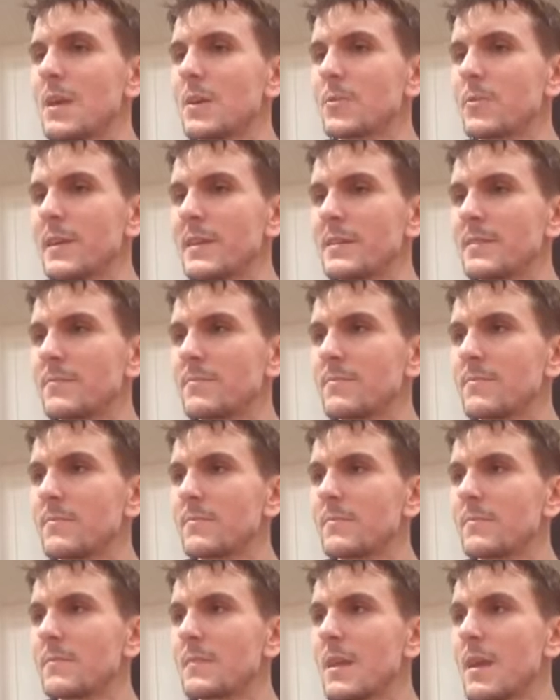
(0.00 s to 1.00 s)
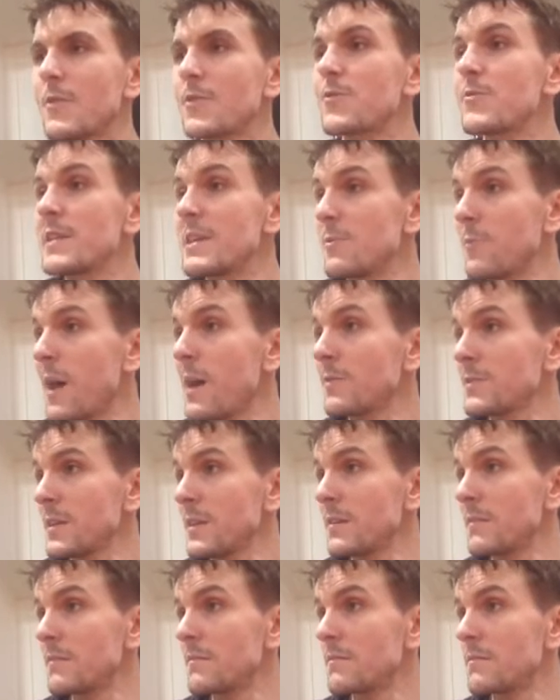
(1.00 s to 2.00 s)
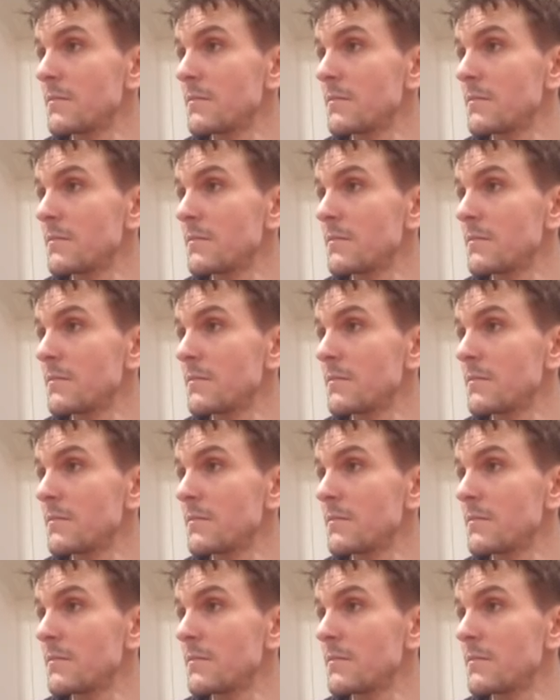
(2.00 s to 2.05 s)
Great. Three. Well done.